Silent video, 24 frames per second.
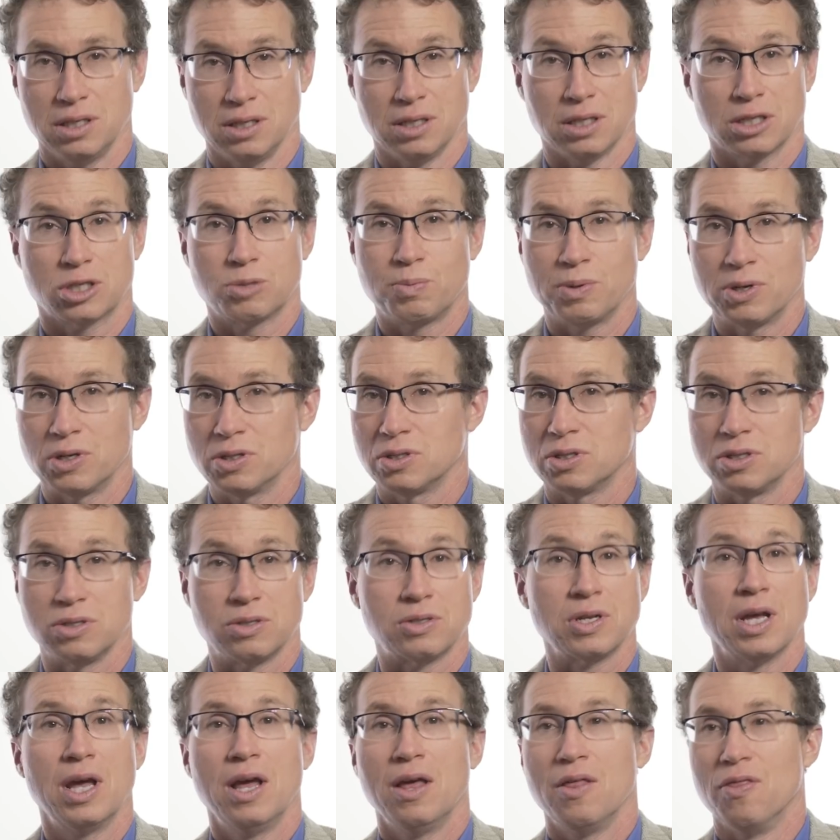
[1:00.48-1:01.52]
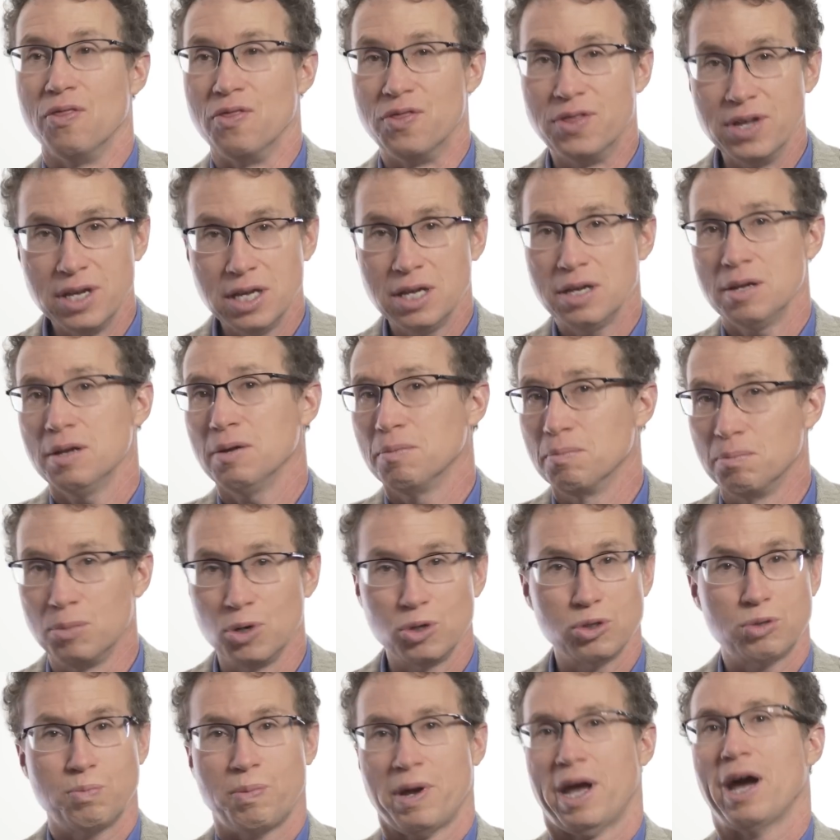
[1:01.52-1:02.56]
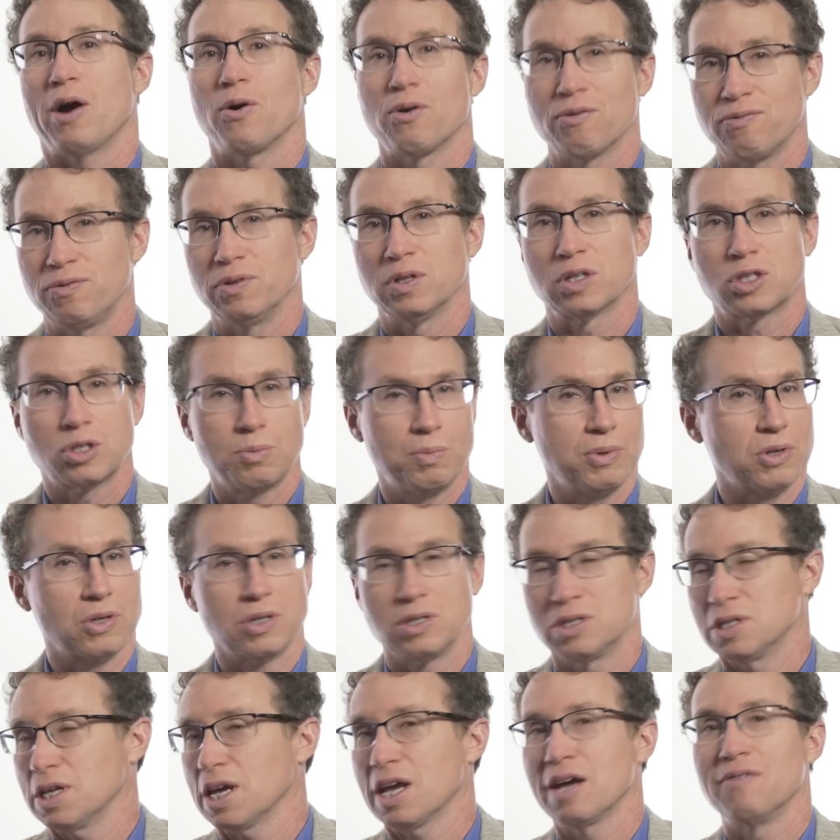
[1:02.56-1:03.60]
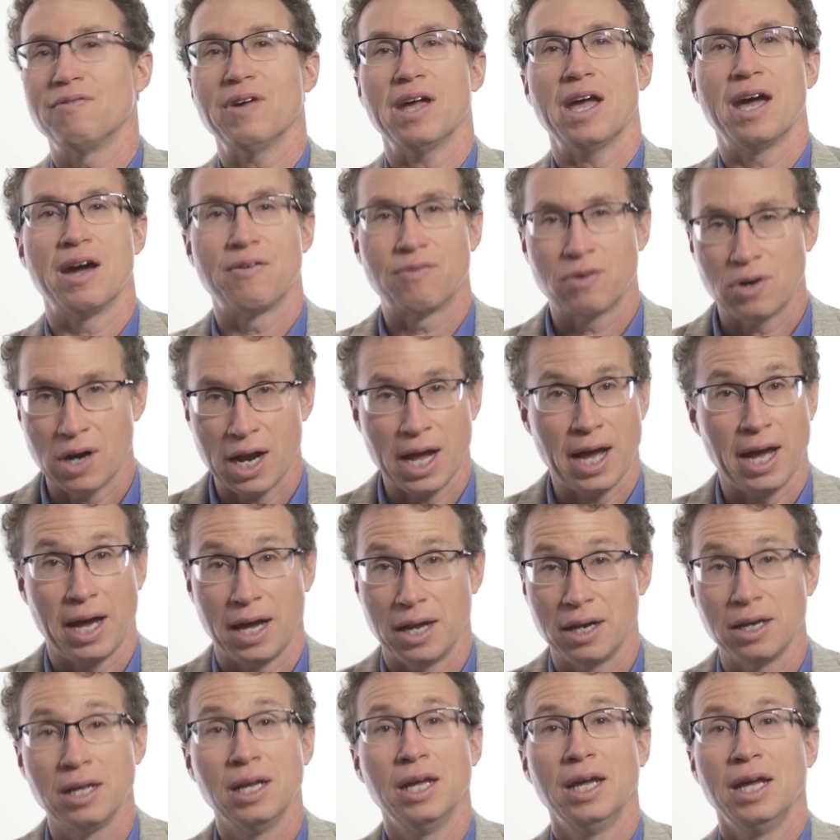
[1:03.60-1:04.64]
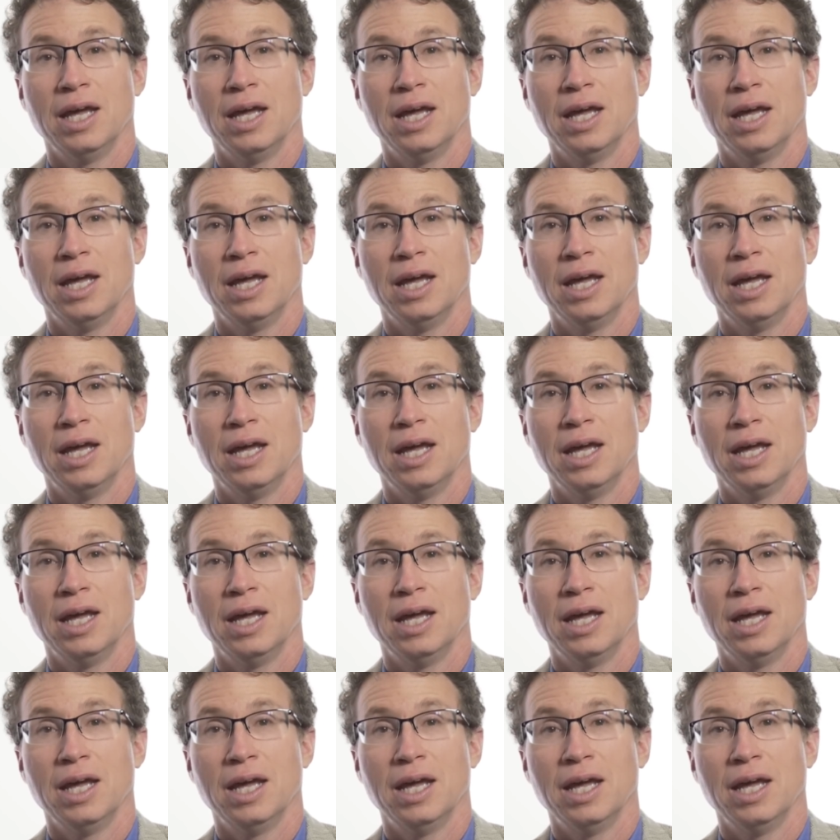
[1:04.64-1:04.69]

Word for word: The experience is the most powerful experience they have ever had.